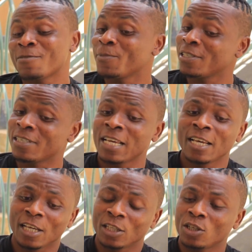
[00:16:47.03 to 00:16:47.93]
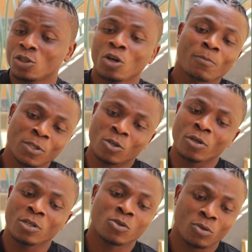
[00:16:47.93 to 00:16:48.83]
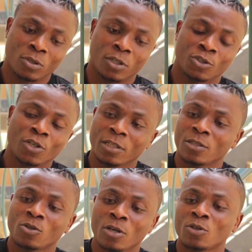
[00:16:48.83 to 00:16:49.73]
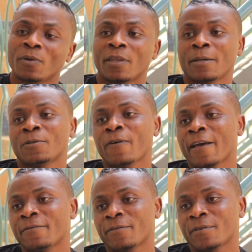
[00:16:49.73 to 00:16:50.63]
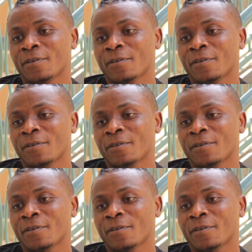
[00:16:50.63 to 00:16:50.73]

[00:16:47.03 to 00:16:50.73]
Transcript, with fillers: It means the job is going to, the training is going to be times five